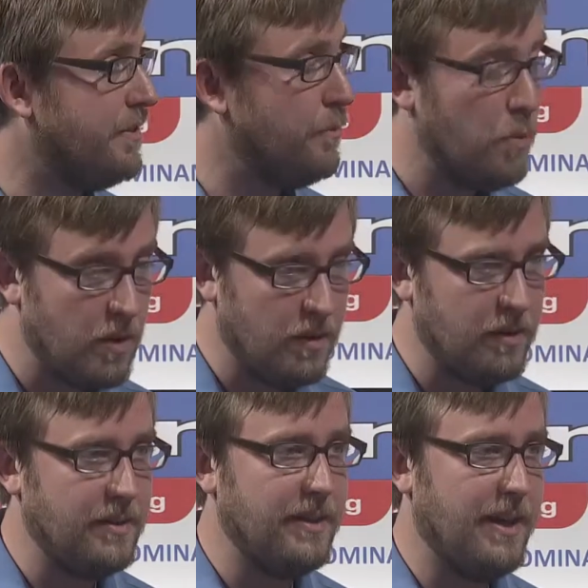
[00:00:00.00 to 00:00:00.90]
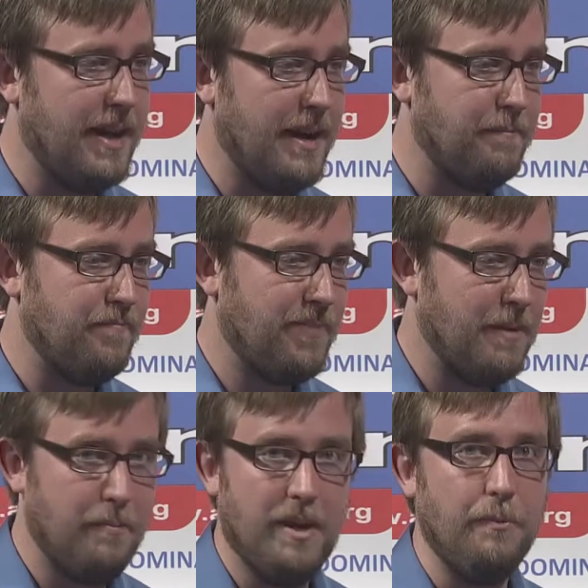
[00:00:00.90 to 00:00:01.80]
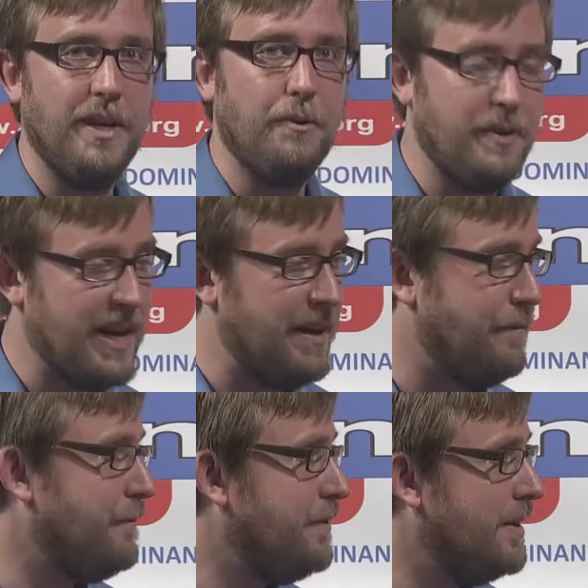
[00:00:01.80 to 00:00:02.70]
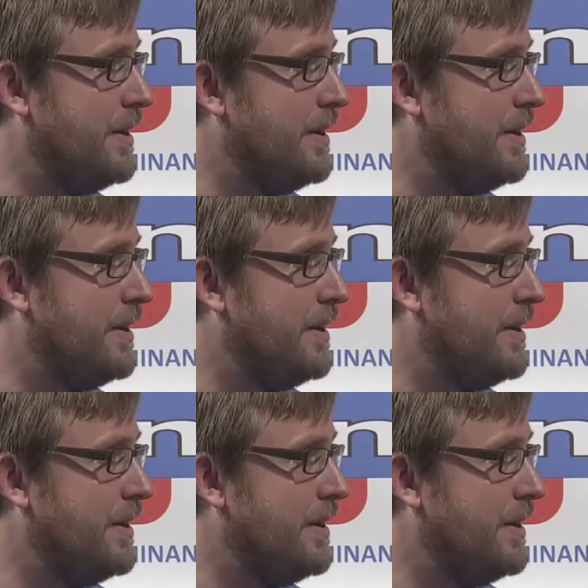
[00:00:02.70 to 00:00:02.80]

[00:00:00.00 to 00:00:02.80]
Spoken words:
in the world, but we don't have.